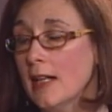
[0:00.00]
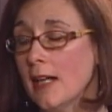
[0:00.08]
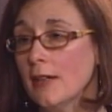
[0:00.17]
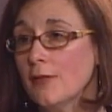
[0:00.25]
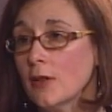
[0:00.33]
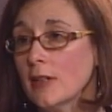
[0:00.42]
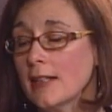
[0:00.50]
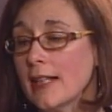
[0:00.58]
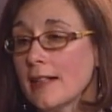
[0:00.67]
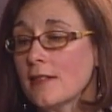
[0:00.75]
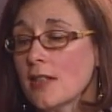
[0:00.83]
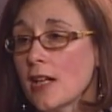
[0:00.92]
And if you can
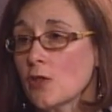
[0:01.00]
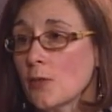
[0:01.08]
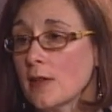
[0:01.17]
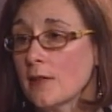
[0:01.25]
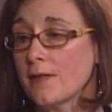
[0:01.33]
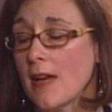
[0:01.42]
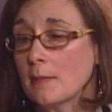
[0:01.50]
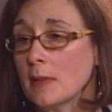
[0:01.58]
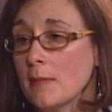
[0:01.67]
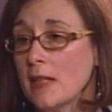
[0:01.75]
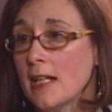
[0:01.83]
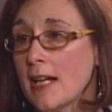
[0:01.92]
get in touch with the
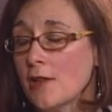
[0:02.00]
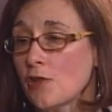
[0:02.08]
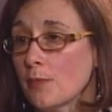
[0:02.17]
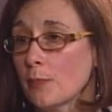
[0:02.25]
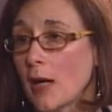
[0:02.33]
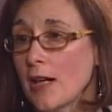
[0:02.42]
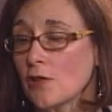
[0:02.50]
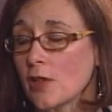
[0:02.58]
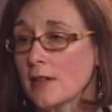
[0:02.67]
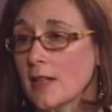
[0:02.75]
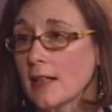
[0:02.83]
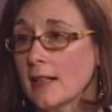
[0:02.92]
Family Mediation
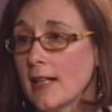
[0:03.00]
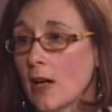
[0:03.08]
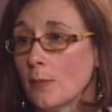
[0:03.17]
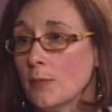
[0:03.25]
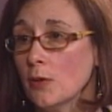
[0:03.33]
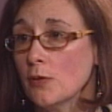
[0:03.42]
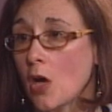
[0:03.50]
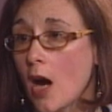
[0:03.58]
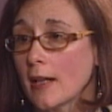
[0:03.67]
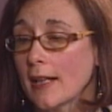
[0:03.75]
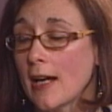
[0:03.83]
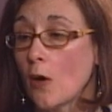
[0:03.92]
Project that can help you
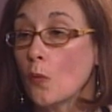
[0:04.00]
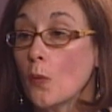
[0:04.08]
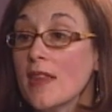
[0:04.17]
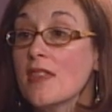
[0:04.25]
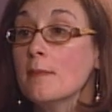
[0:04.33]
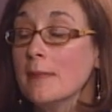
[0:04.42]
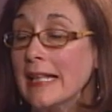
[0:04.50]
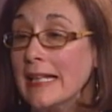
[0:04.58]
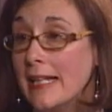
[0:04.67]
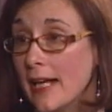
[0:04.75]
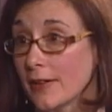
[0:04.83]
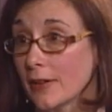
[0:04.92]
talk it out with a
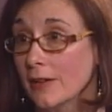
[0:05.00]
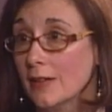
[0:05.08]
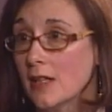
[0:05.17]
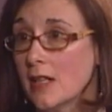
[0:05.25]
mediator,